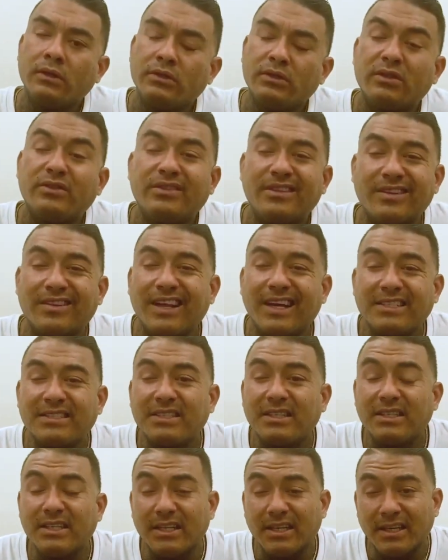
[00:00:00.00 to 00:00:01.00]
The
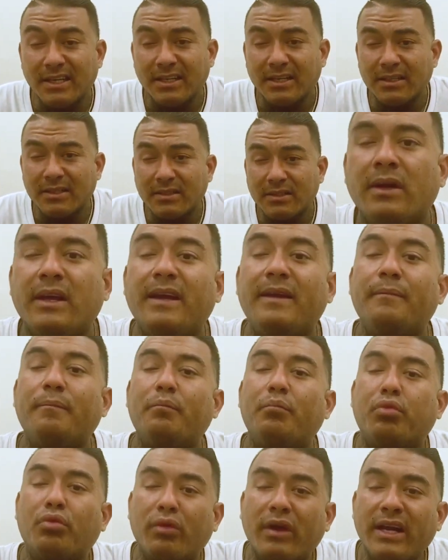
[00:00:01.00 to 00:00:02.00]
lesson is
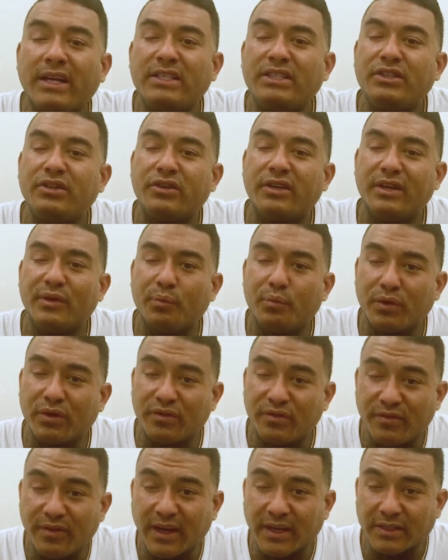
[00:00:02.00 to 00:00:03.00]
embrace your
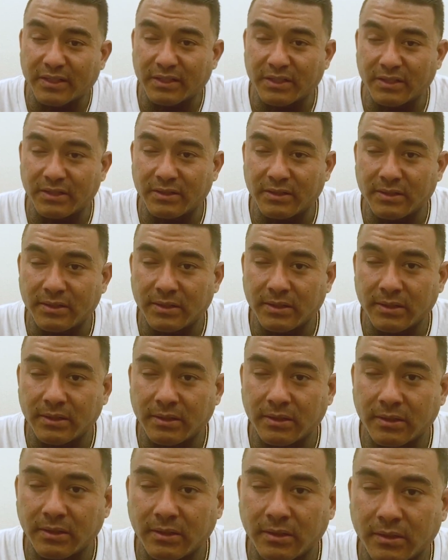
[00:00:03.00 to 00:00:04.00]
imperfections.
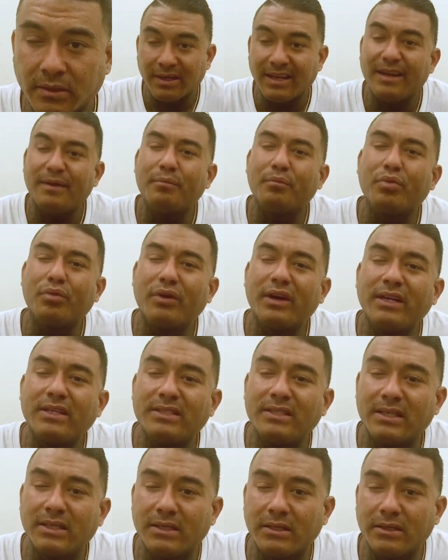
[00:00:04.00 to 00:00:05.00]

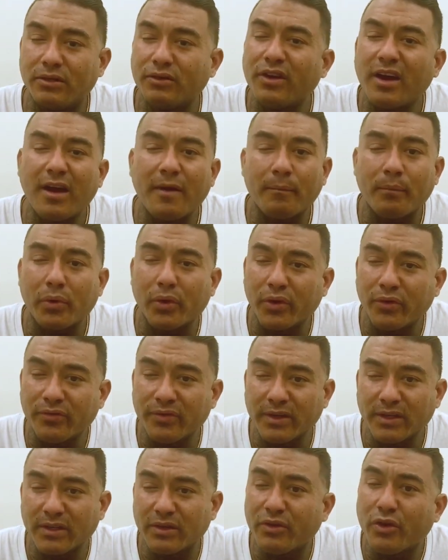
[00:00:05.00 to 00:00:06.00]
Embrace it. You're not
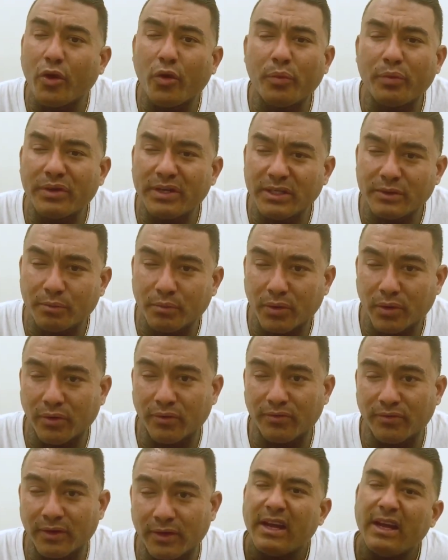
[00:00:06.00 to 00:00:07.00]
perfect. Nobody's
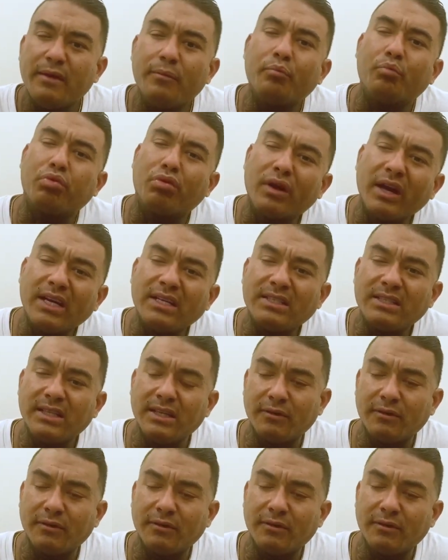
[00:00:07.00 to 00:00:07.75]
perfect. Embrace the